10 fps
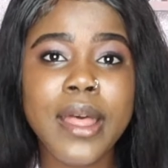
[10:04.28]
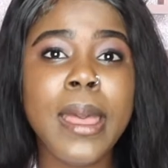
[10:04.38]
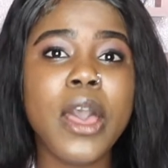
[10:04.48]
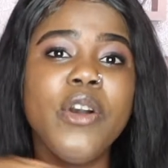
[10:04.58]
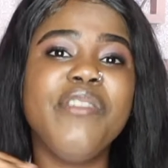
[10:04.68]

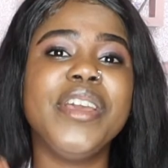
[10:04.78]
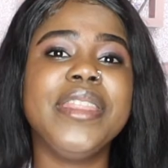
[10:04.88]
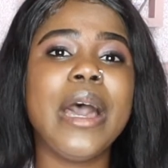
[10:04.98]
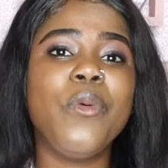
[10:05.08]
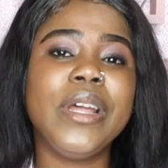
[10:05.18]
However,
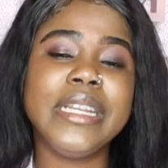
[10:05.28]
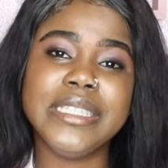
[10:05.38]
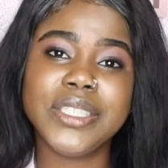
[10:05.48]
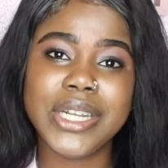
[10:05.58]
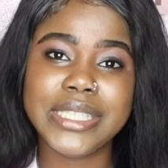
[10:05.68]
that one
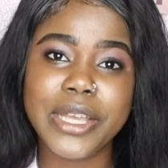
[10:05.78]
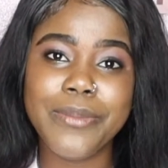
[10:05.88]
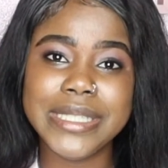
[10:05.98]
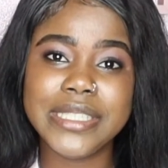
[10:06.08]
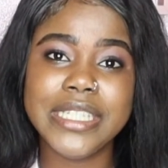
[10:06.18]
is starting a
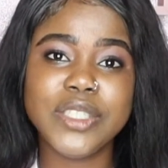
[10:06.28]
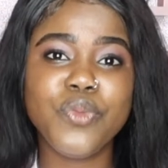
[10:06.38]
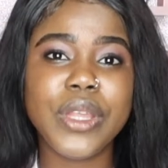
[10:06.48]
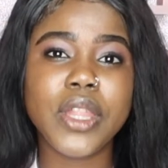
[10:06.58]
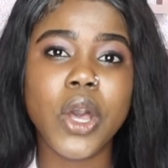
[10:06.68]
business
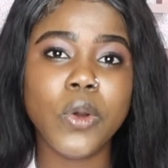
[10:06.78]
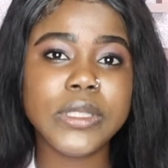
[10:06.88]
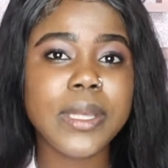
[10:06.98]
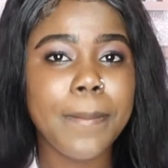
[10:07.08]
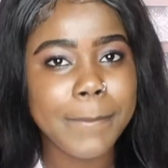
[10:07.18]
without
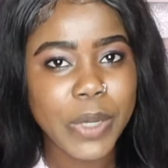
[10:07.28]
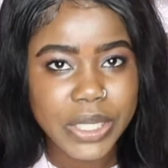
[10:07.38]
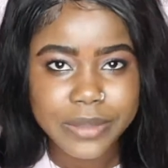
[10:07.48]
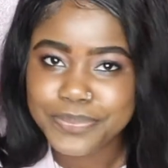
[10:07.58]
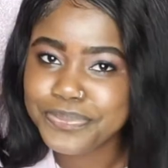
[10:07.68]

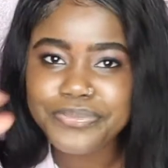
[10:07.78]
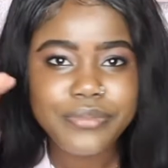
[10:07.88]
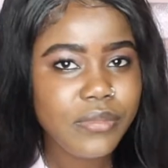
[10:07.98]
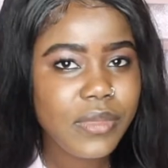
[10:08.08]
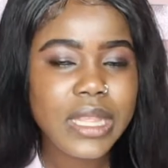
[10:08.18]
money.
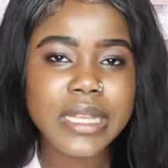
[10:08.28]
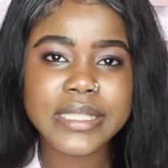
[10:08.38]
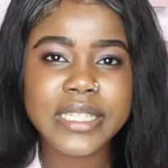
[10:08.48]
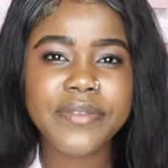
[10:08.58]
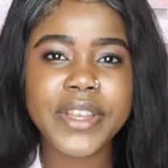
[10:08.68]

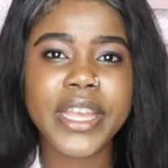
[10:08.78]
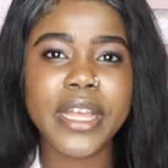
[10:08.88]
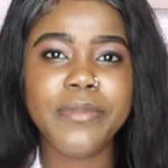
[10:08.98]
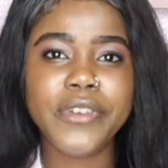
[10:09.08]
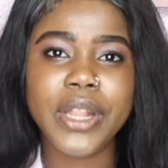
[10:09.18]
Still very
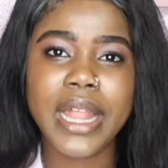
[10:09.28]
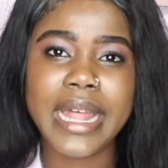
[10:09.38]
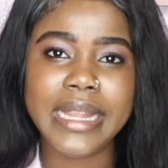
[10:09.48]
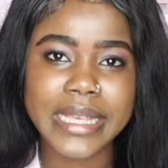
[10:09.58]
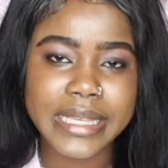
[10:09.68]
helpful.
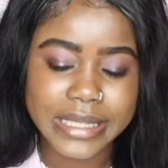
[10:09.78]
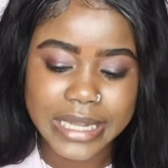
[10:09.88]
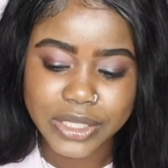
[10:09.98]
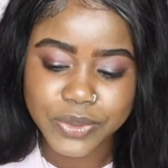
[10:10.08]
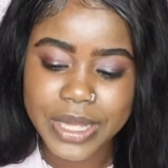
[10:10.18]
I'll link it
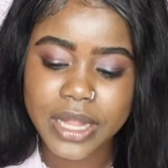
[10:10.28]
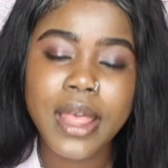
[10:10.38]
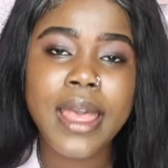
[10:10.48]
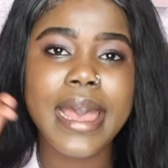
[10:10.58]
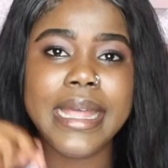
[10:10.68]
as well
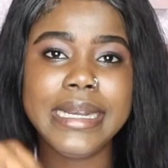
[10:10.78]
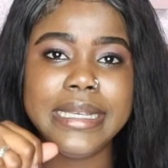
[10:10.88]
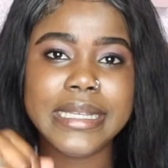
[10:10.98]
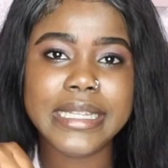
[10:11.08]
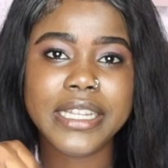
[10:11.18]
and
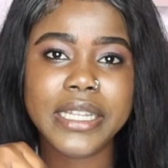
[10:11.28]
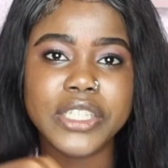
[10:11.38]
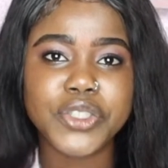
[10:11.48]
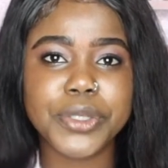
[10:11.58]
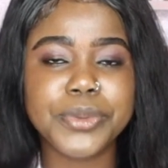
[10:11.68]
link it in the
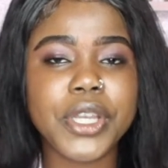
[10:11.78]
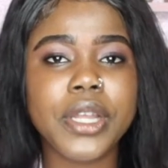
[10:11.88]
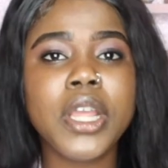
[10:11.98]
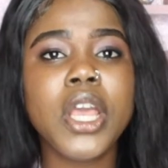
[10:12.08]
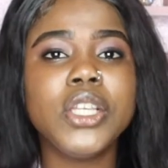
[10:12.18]

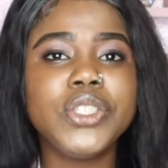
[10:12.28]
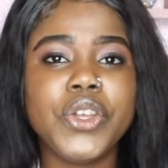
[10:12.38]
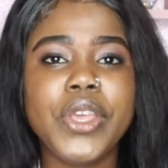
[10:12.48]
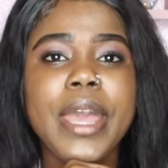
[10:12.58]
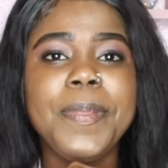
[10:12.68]
description.
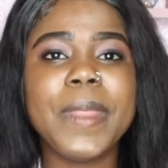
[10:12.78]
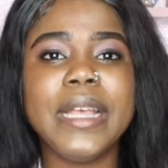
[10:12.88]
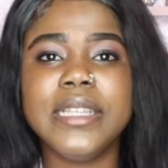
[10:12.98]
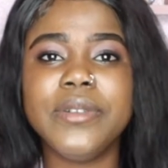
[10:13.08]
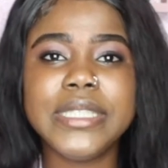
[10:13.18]
So yeah,
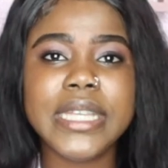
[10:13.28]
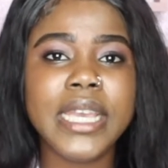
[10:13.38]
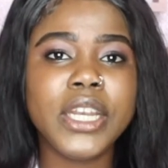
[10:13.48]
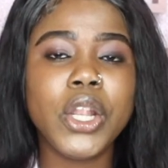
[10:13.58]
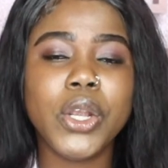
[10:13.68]
as I was
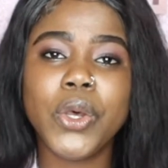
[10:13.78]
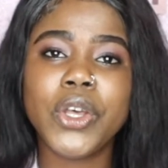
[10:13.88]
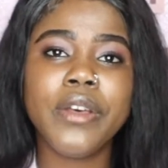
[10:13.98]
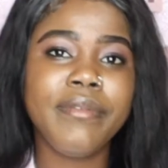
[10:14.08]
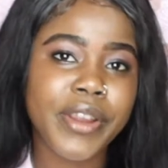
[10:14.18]
saying,
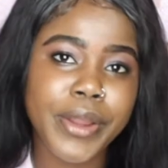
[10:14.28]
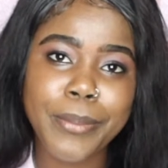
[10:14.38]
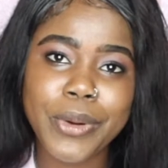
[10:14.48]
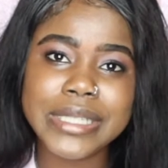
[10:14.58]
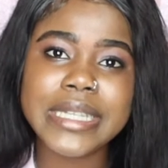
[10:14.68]
logo very
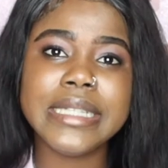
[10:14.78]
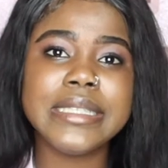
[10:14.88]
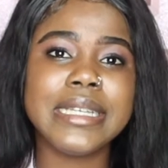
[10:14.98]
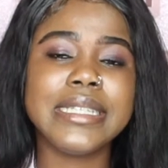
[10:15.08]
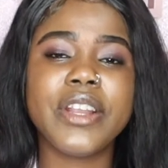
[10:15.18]
important.
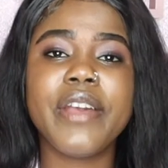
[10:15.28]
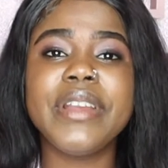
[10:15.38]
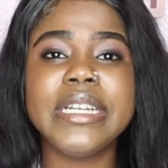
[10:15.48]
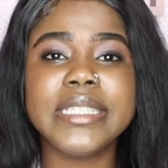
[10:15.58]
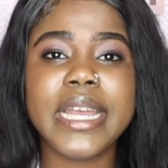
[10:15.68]
Get a
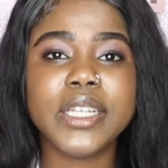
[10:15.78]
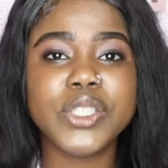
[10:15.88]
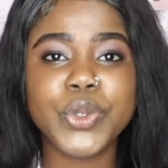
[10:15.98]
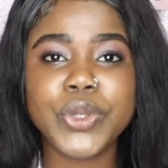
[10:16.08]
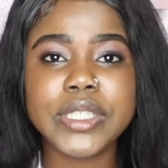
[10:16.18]
graphic designer
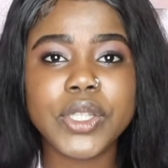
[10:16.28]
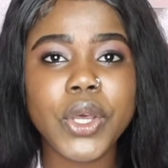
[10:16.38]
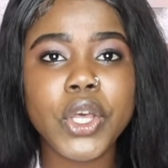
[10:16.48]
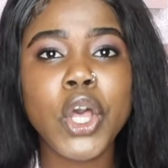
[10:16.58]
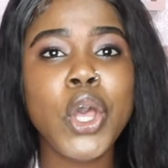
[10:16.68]
to do this
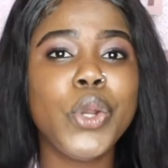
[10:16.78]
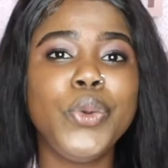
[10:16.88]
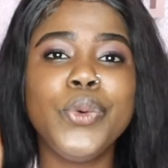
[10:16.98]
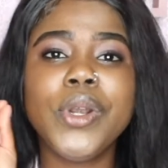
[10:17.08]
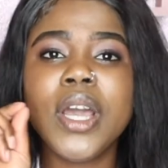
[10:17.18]
logo.
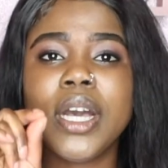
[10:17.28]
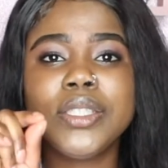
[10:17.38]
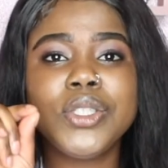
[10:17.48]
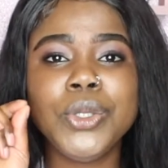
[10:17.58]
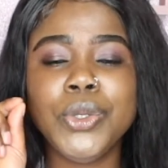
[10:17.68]
Do
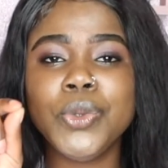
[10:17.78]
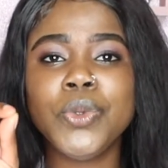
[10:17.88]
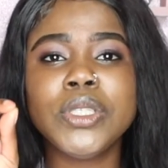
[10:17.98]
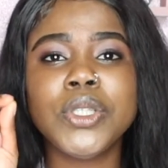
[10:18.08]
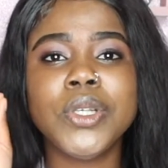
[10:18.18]
not
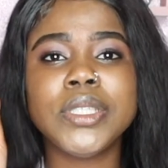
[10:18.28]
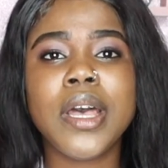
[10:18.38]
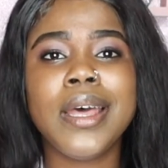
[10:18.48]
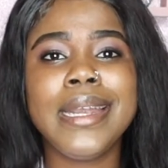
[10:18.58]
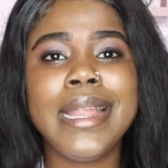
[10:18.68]
use those
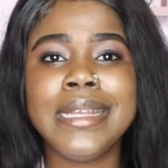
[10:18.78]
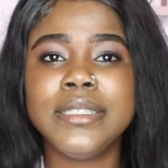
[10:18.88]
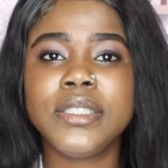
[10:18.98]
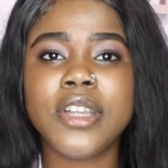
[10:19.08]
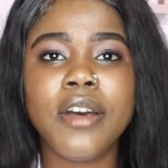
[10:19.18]
online
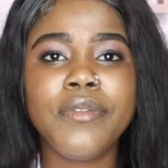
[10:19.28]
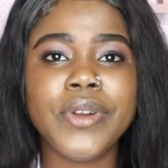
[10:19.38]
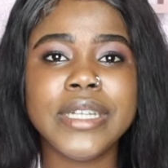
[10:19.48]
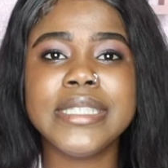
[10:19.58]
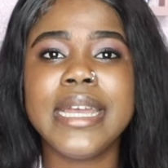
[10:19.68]

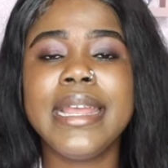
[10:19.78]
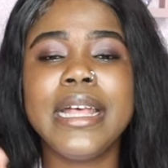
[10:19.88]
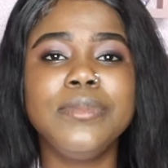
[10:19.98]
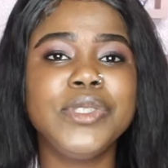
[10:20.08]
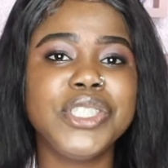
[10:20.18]
softwares that
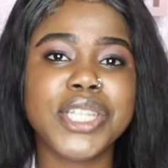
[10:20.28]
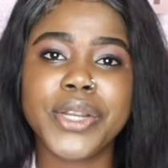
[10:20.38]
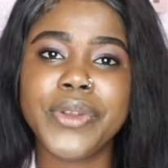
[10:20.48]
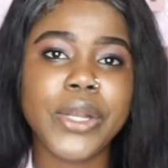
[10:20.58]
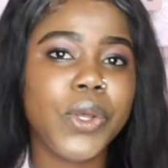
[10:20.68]
help to
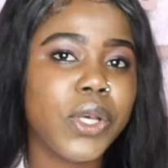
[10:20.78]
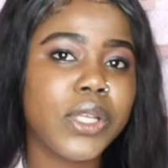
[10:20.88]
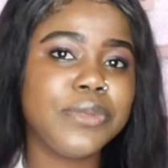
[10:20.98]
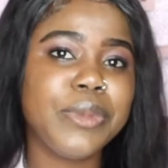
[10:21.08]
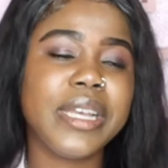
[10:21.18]
generate
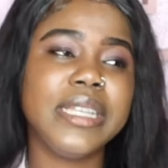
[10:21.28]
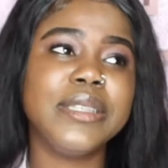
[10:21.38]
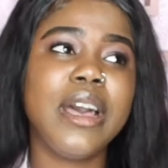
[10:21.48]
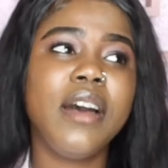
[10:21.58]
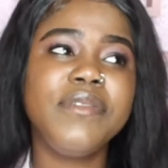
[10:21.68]
logos, because
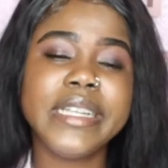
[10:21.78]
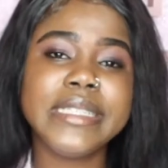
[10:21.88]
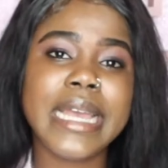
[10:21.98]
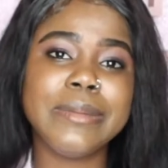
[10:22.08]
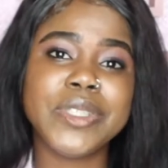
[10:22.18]

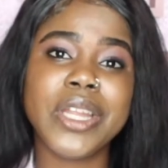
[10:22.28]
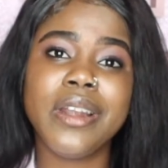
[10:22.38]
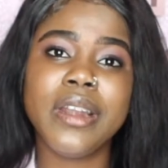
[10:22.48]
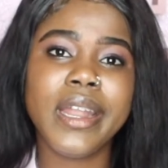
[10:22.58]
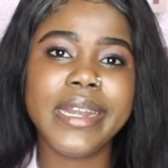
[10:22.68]
oftentimes they're
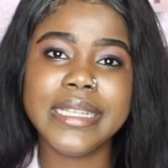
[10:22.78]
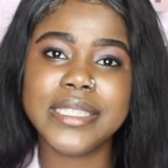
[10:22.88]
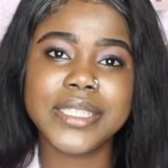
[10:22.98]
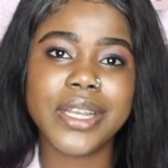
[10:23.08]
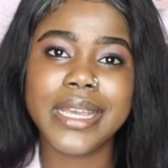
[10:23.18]
not
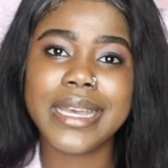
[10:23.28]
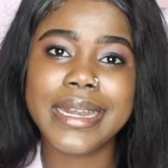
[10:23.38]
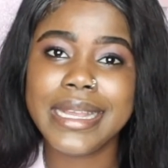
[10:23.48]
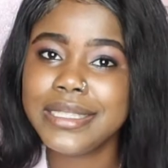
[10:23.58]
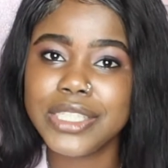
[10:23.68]
necessarily
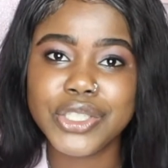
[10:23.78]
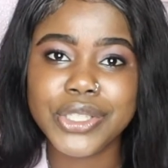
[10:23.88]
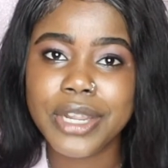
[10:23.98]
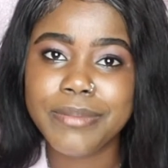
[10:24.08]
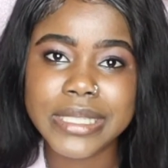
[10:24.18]
connected to
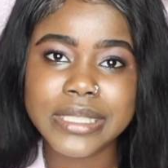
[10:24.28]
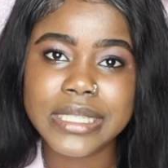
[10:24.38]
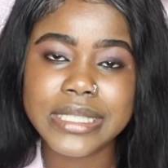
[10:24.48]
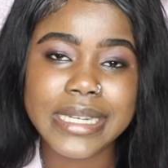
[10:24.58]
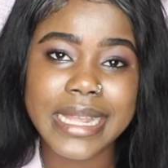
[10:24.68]
your
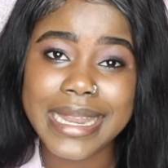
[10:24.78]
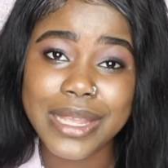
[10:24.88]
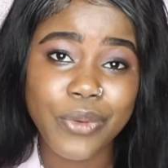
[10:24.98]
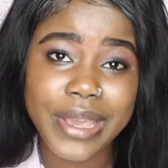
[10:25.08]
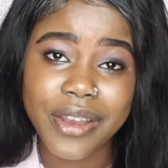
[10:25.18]
business in
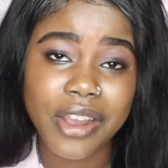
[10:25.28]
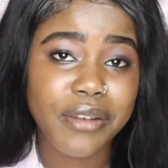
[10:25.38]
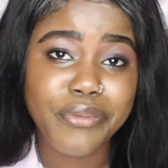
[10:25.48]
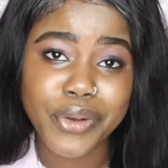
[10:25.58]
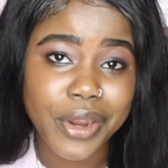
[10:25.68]
any way or
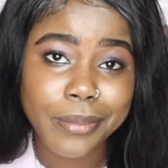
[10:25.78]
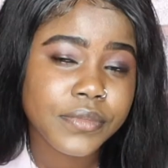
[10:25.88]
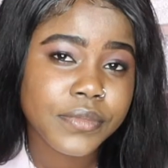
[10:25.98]
form.